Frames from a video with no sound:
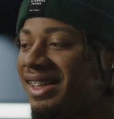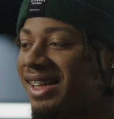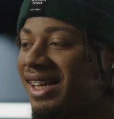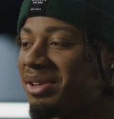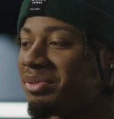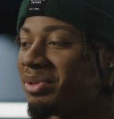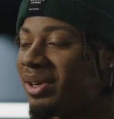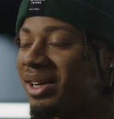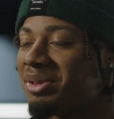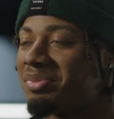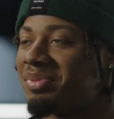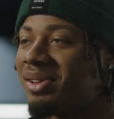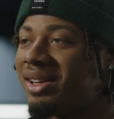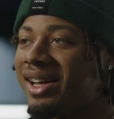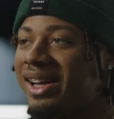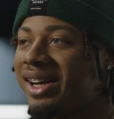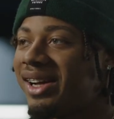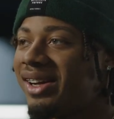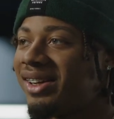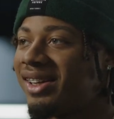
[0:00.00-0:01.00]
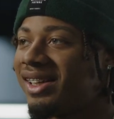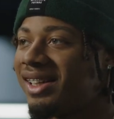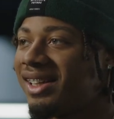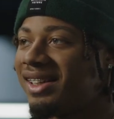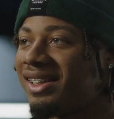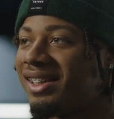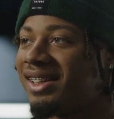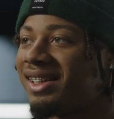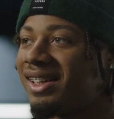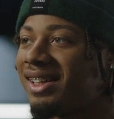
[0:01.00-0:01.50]
he went up in the air,
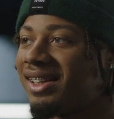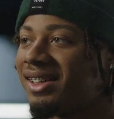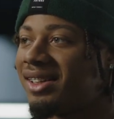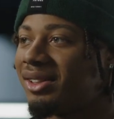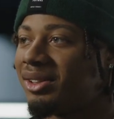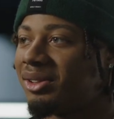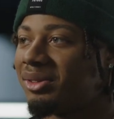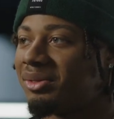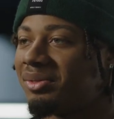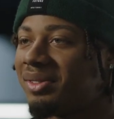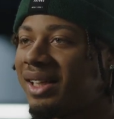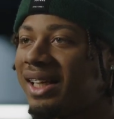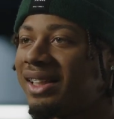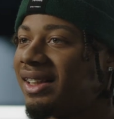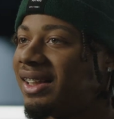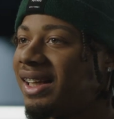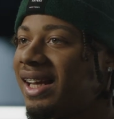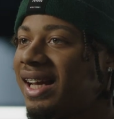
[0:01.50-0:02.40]
and um, at the